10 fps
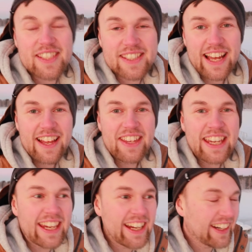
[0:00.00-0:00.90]
standing
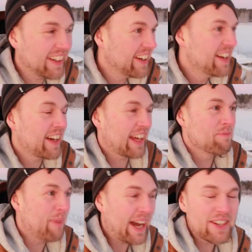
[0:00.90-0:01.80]
here in
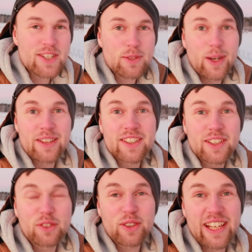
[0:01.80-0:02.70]
minus 20
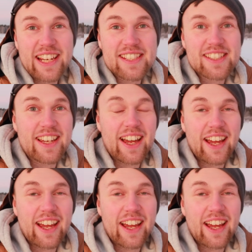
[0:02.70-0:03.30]
degrees